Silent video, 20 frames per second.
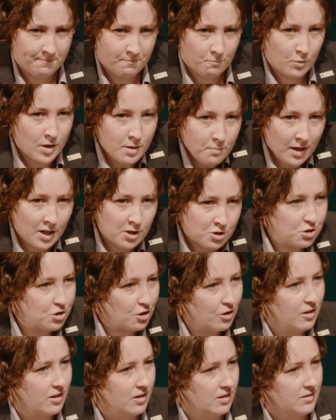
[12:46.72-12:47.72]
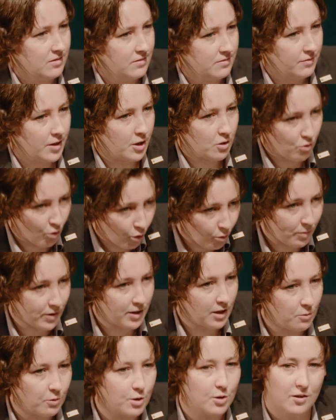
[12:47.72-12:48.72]
We made sure that
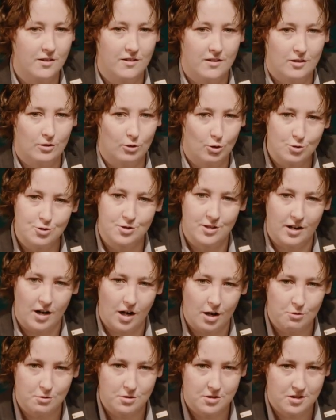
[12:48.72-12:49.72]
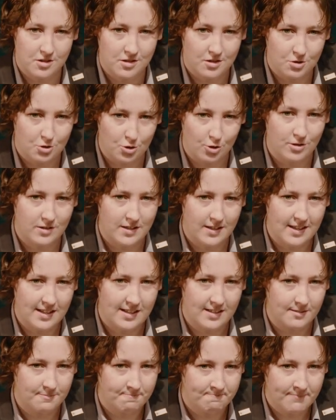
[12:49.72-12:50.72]
nobody would lose their house due to
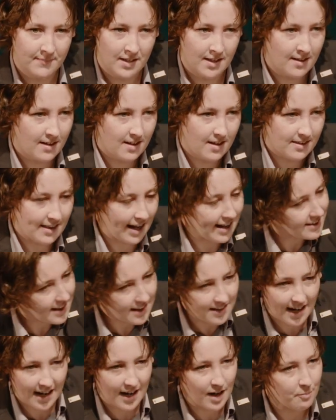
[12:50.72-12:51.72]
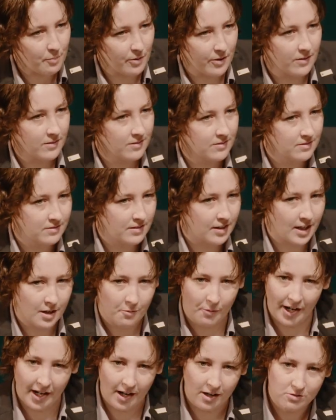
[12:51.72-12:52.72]
that. That didn't happen
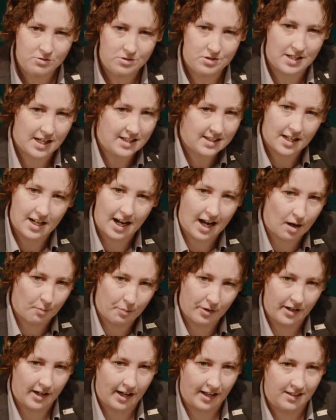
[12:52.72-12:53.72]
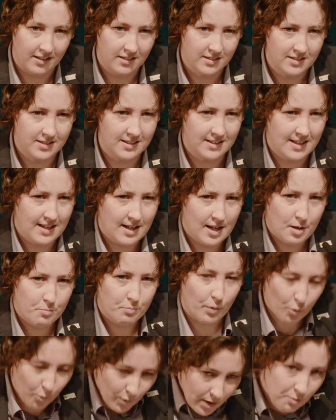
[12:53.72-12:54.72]
anywhere else. That didn't happen in England.
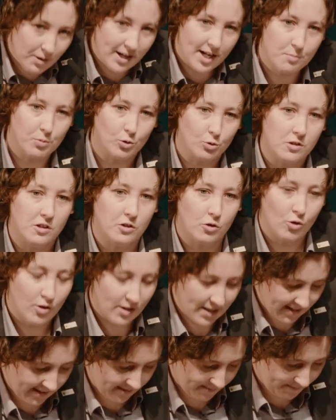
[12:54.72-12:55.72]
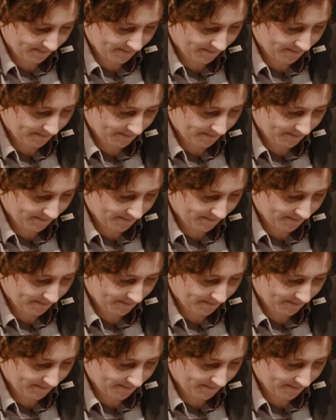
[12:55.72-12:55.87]
But we were able to do that.